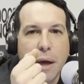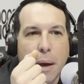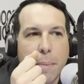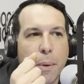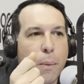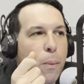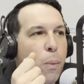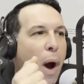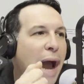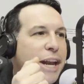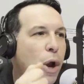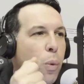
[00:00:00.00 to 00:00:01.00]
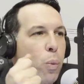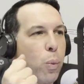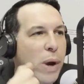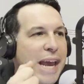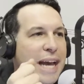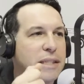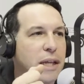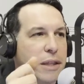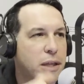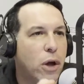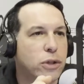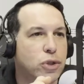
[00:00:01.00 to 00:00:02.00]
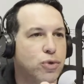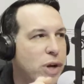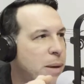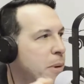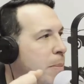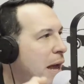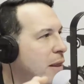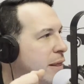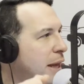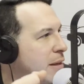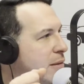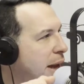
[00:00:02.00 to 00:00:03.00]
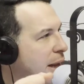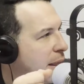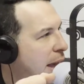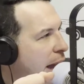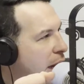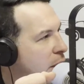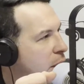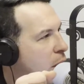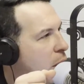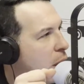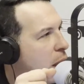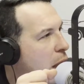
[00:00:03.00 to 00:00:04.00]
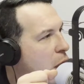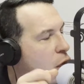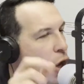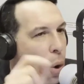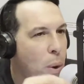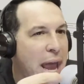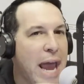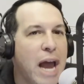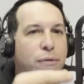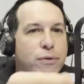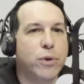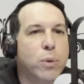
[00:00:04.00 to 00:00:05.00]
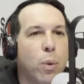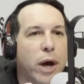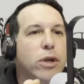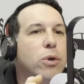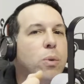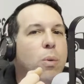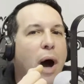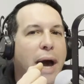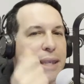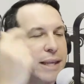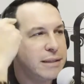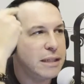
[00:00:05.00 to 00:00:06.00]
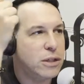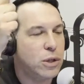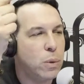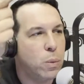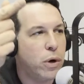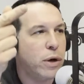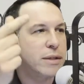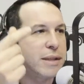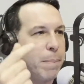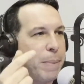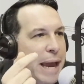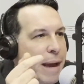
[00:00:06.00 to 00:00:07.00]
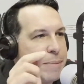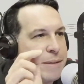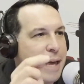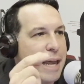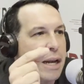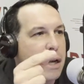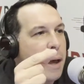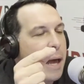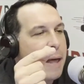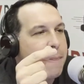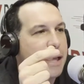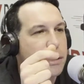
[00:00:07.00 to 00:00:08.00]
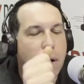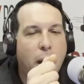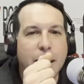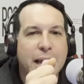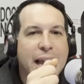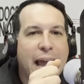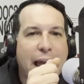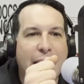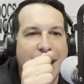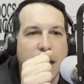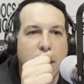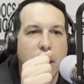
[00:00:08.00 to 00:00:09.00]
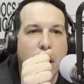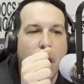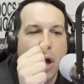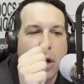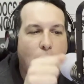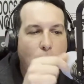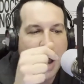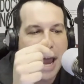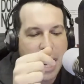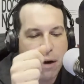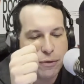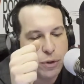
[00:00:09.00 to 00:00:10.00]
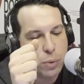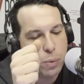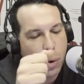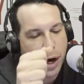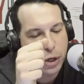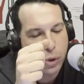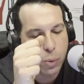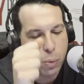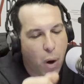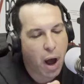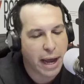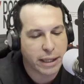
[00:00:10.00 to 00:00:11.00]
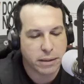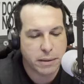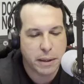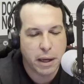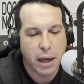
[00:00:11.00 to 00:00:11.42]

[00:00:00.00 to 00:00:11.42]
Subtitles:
But why don't we as adults dream about things like that? Go after what you want. Listen to the words that Pam said in that talking head. Go after what you want.